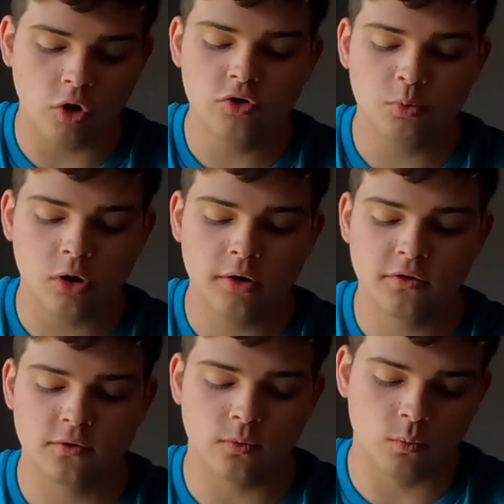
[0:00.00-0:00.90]
those
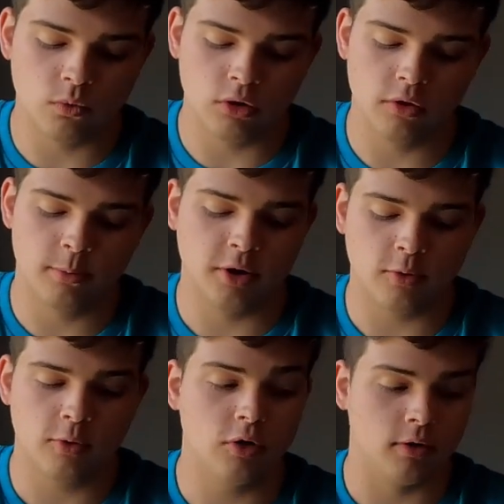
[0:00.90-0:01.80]
ones were a little
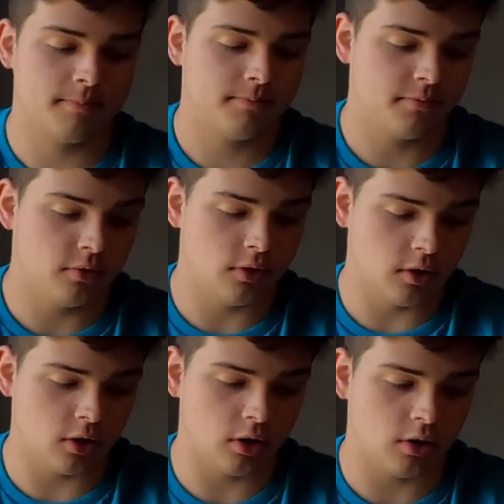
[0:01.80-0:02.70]
bit cooler.
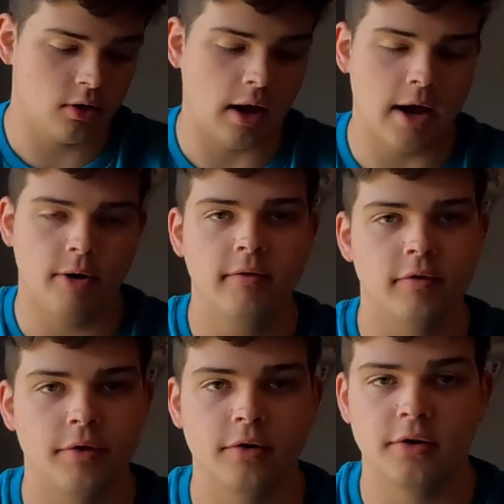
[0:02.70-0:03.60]

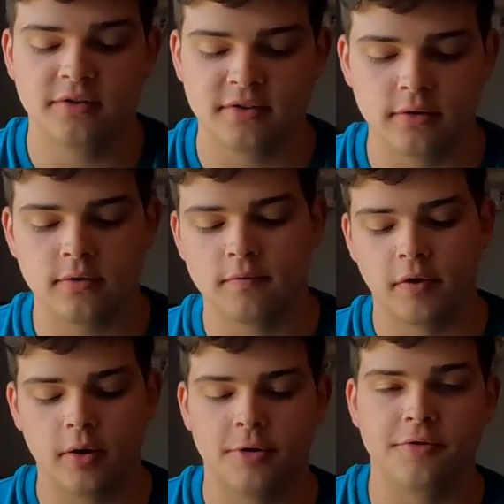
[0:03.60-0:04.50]
However, there isn't
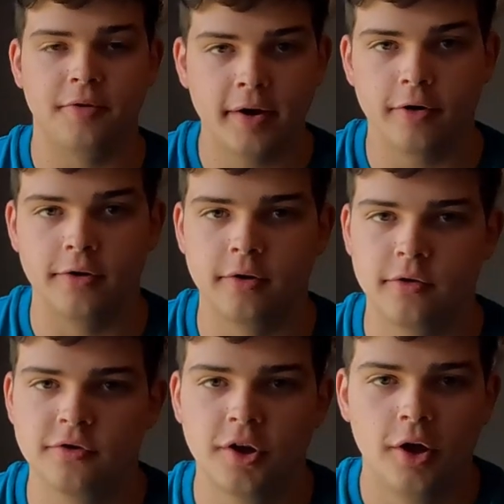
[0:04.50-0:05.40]
very much venting on
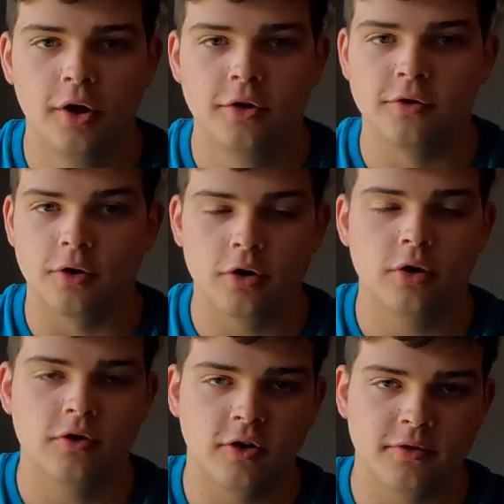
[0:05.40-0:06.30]
those, so it
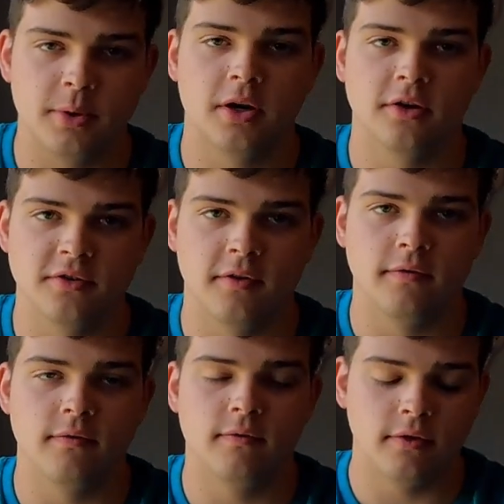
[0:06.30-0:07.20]
could just because
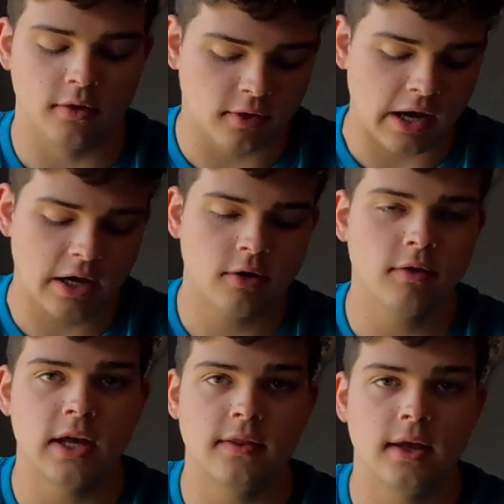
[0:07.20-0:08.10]
of the
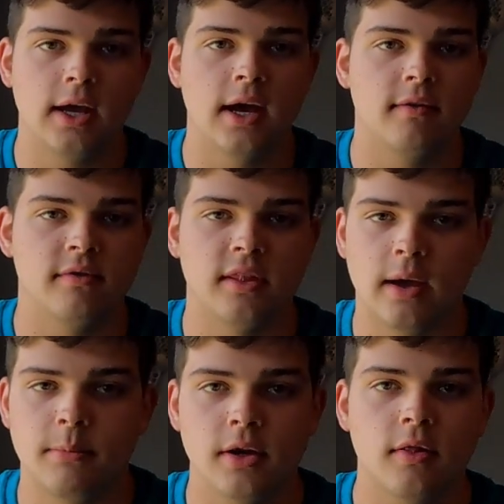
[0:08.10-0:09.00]
liner that they have in
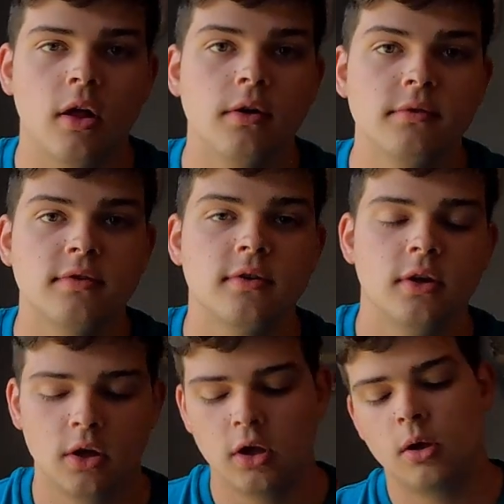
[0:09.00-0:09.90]
the Epic gloves,
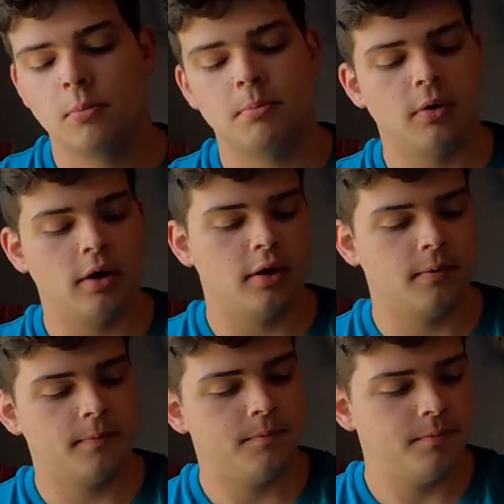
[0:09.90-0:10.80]
but